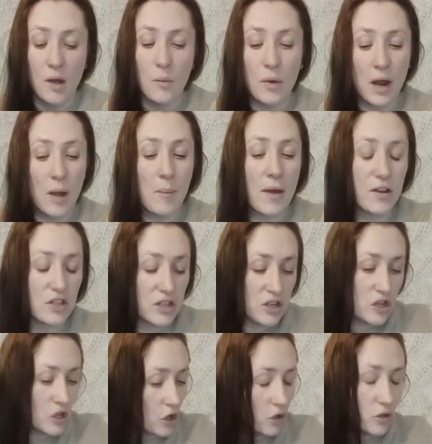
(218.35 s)
But I'm actually
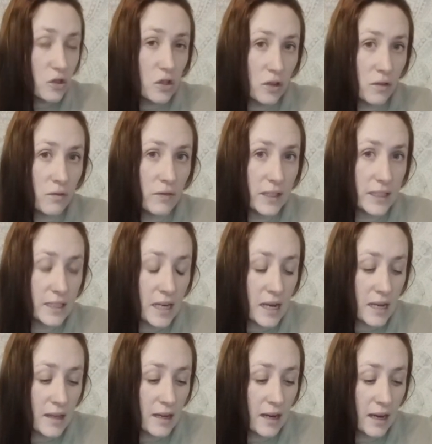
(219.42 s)
not going to invest
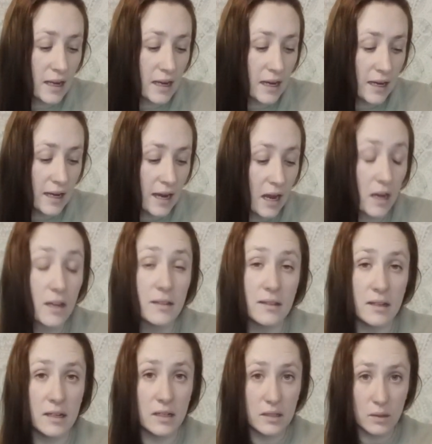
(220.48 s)
anything in here yet because
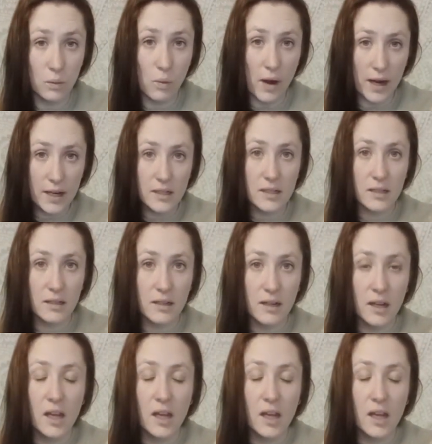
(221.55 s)
I need to wait